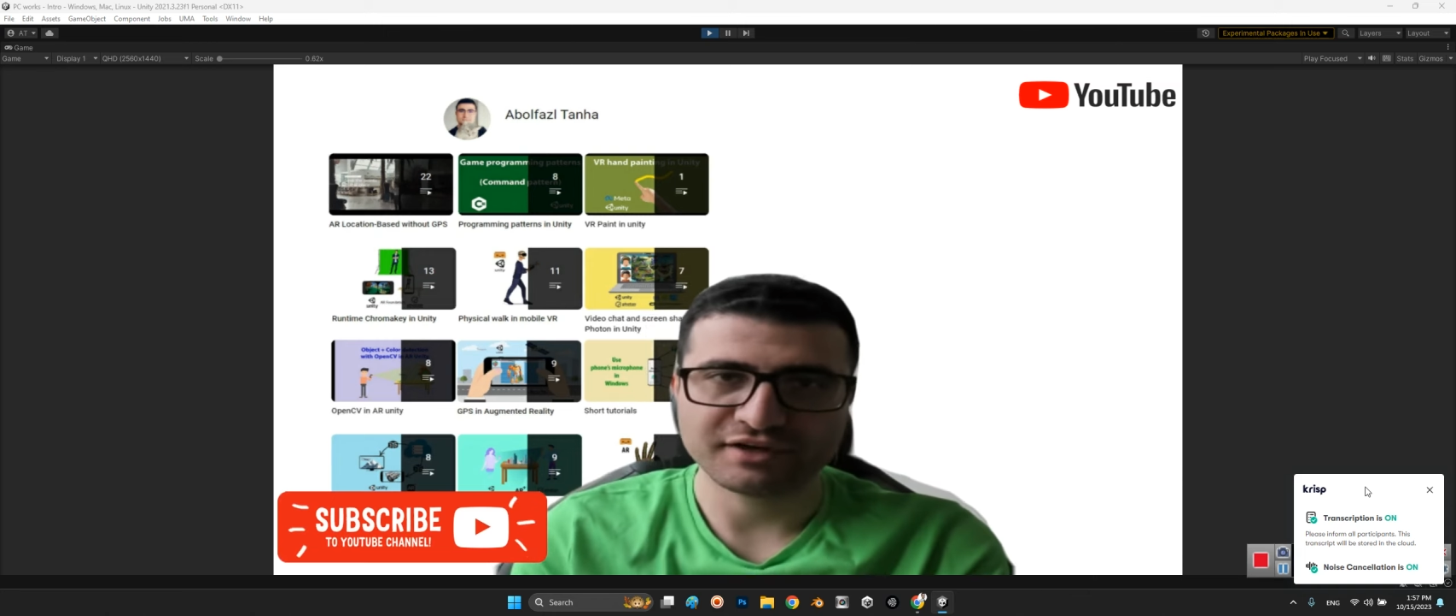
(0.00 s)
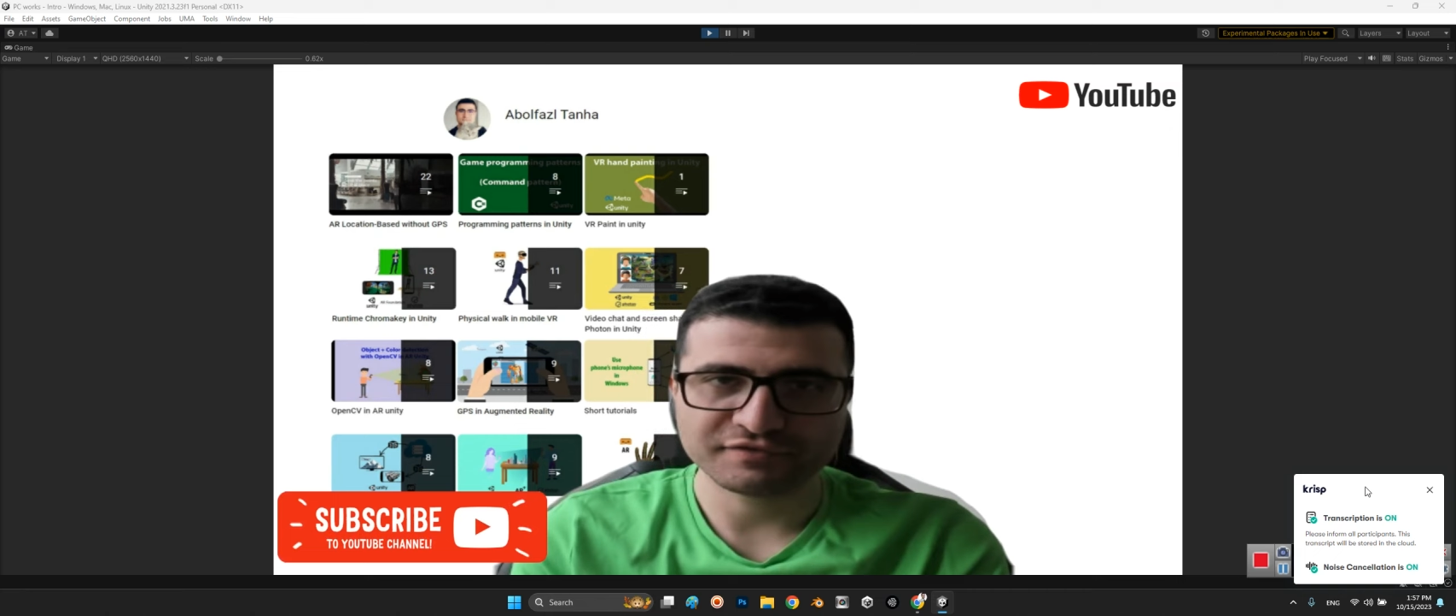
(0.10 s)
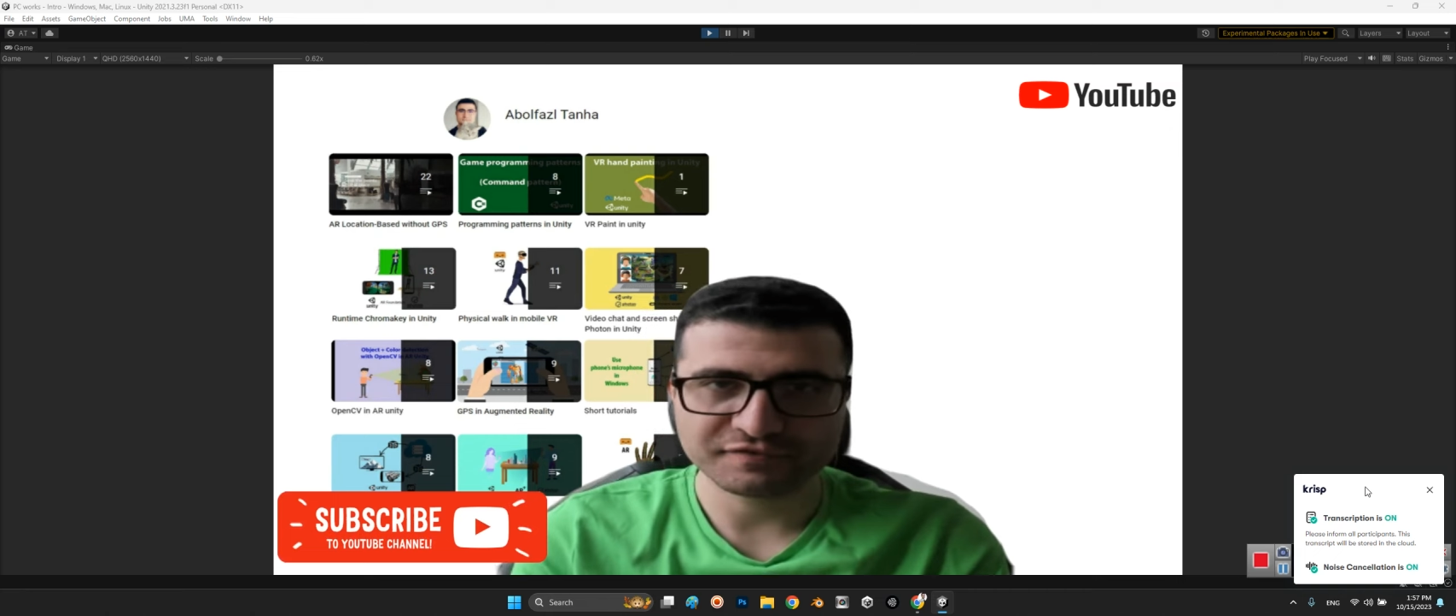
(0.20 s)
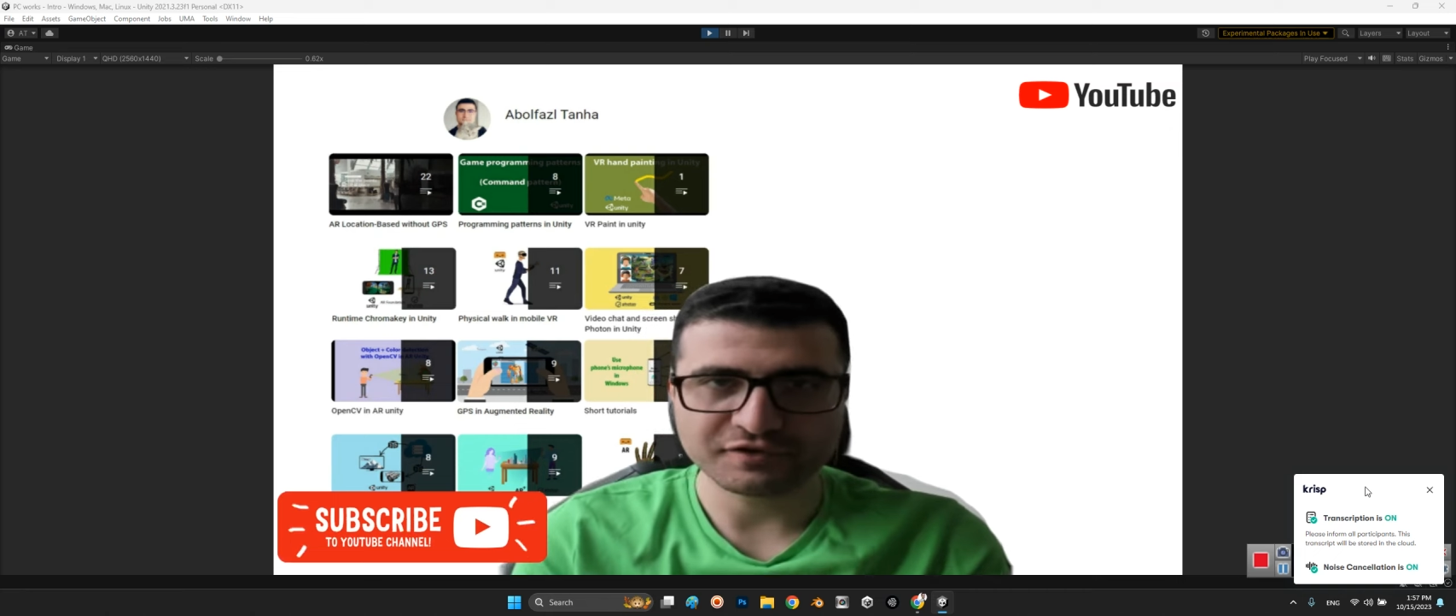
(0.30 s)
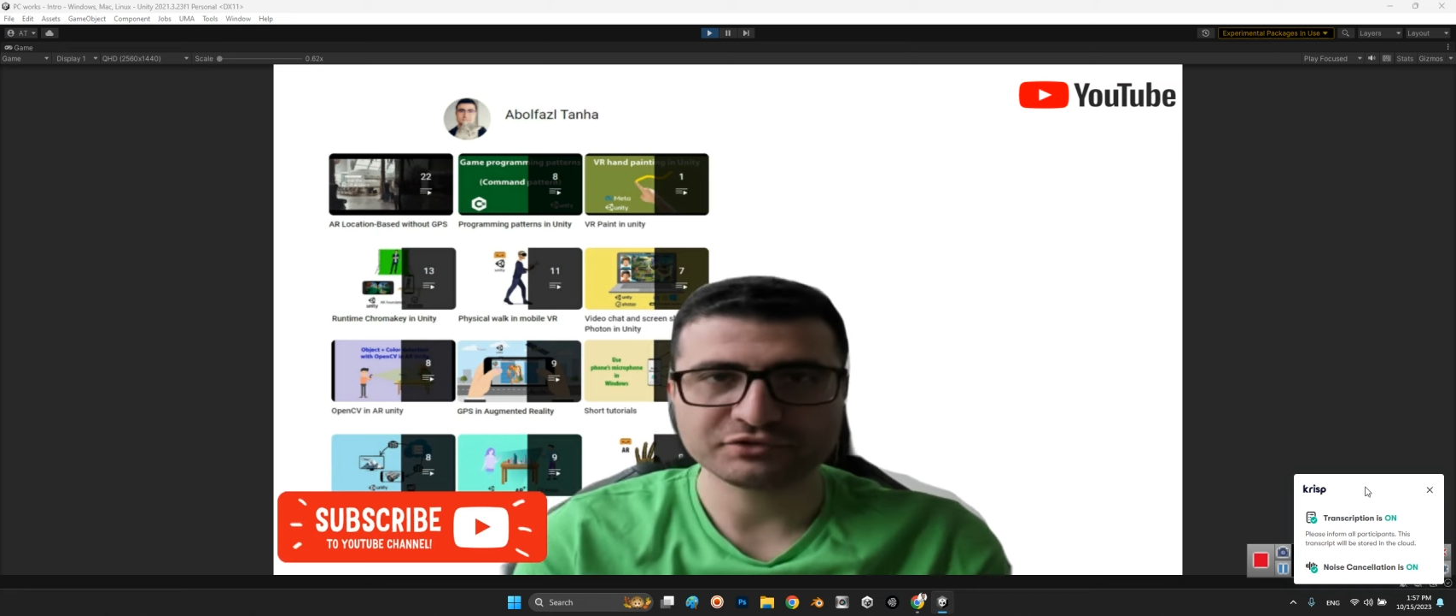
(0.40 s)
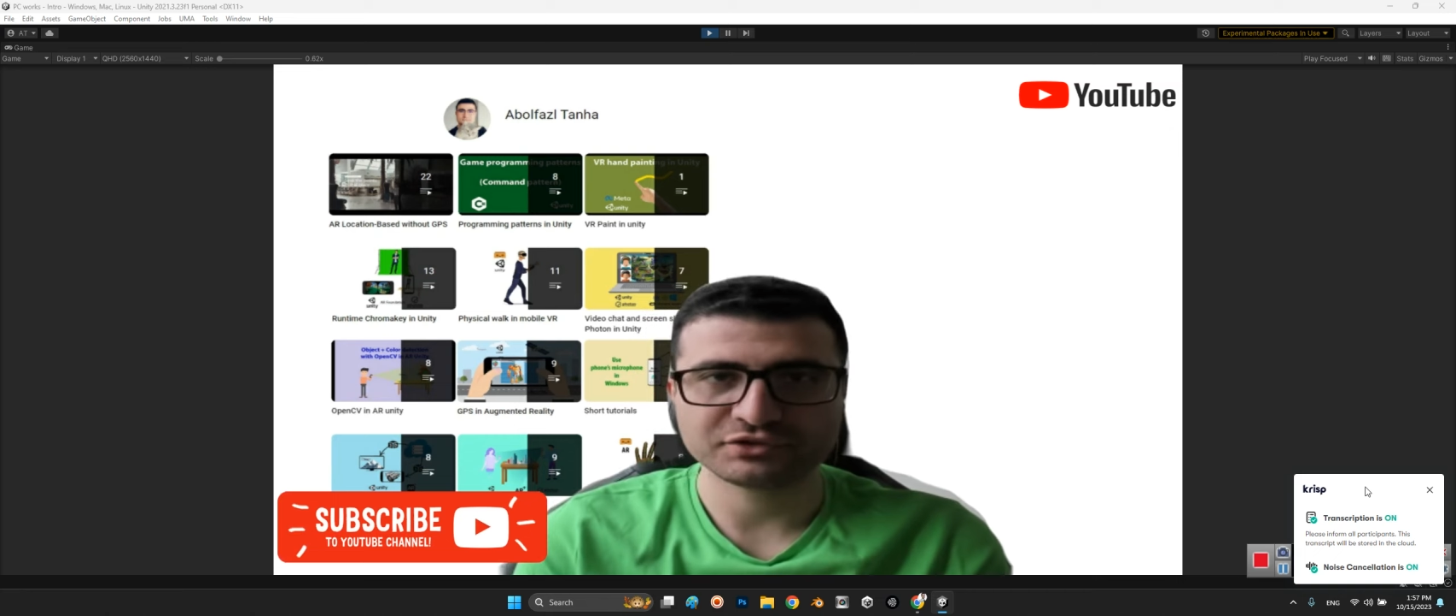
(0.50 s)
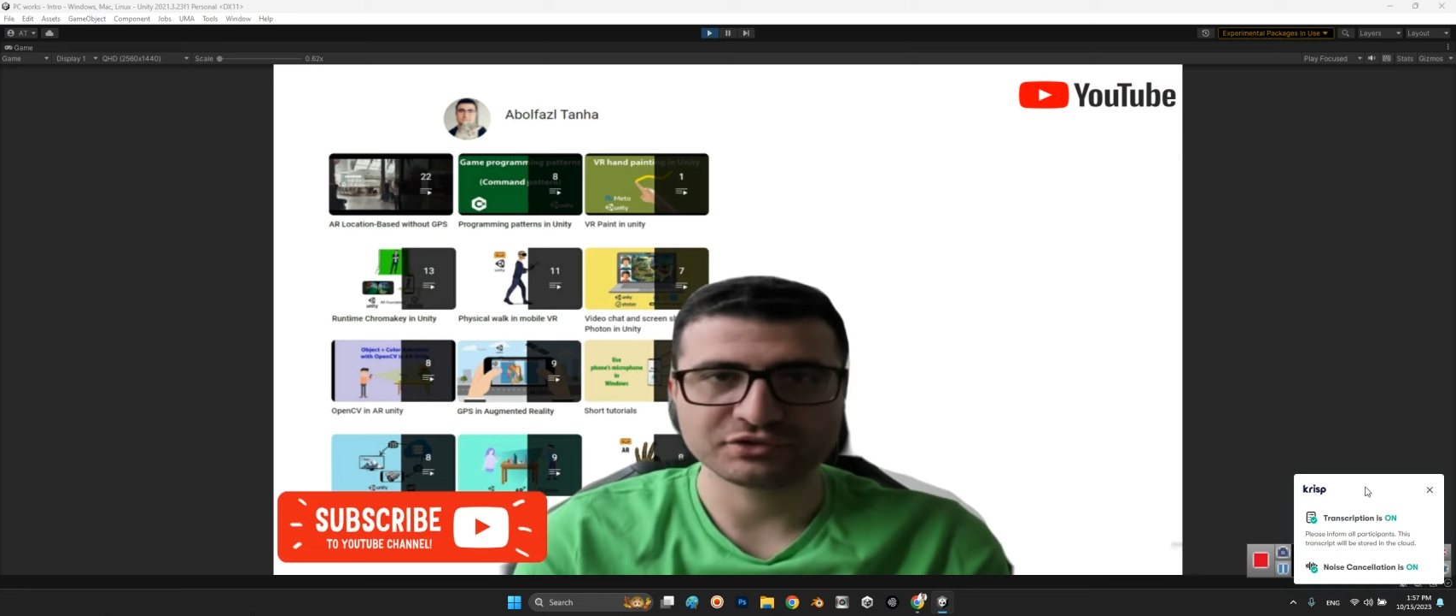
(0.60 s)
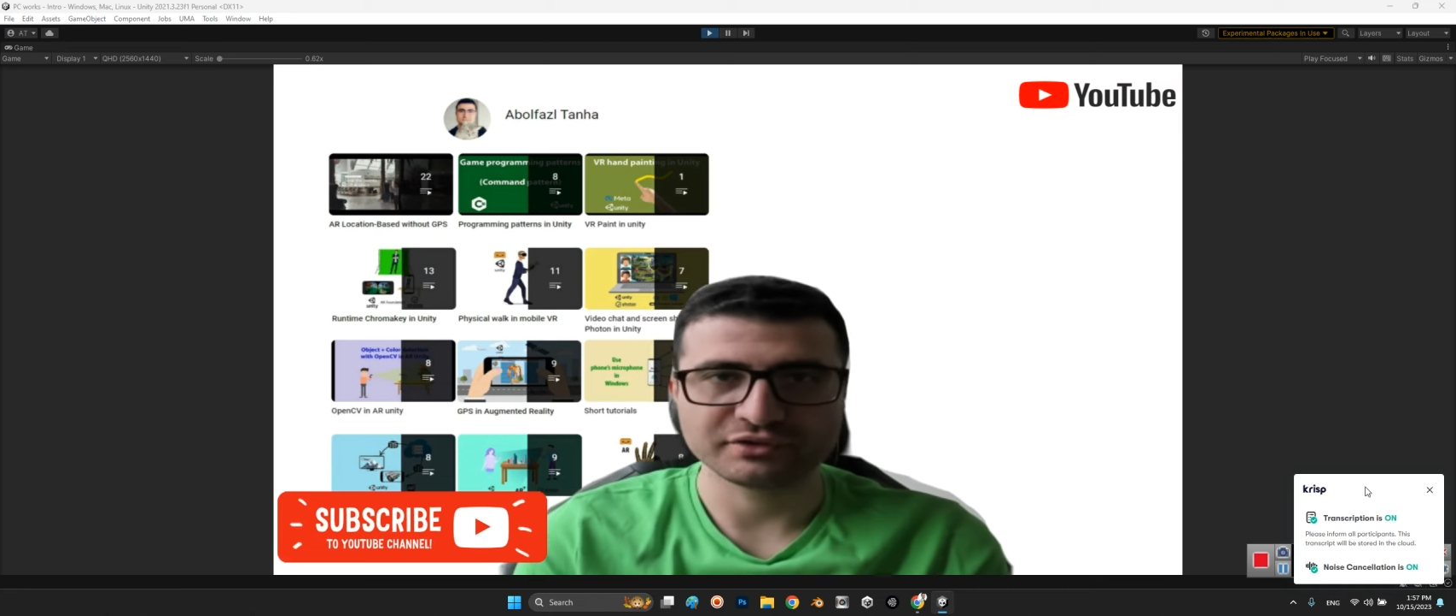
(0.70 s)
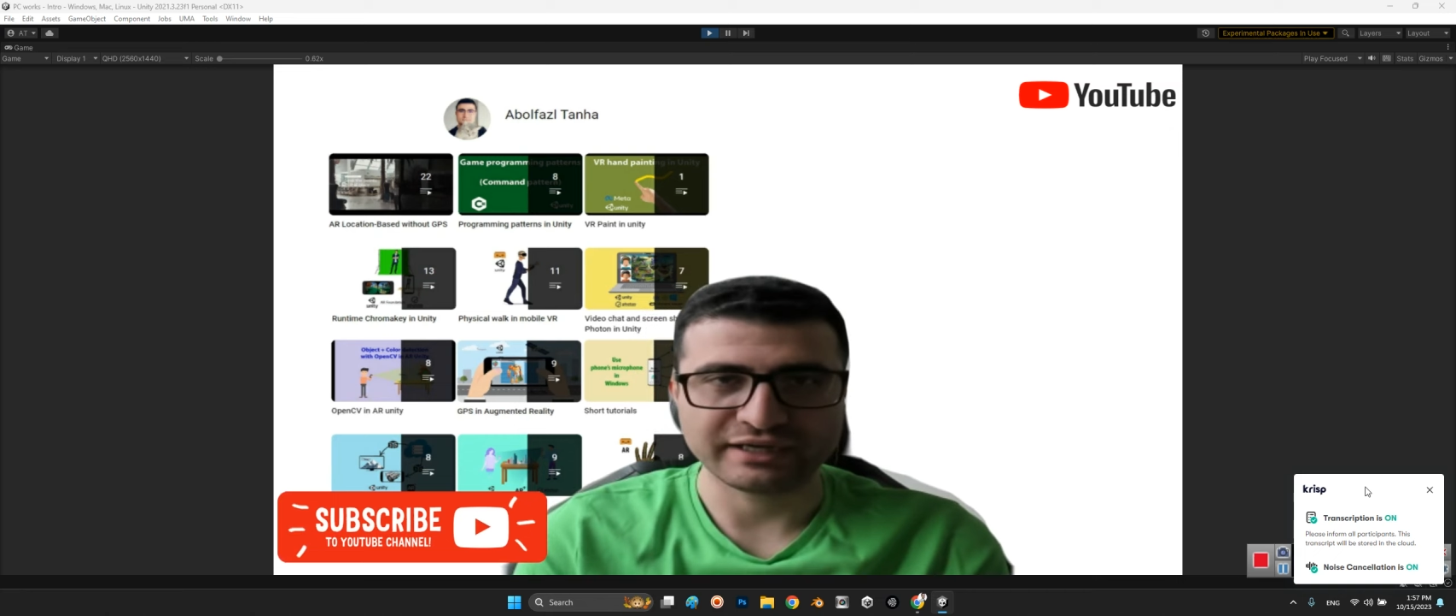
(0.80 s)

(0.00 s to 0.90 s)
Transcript: a photo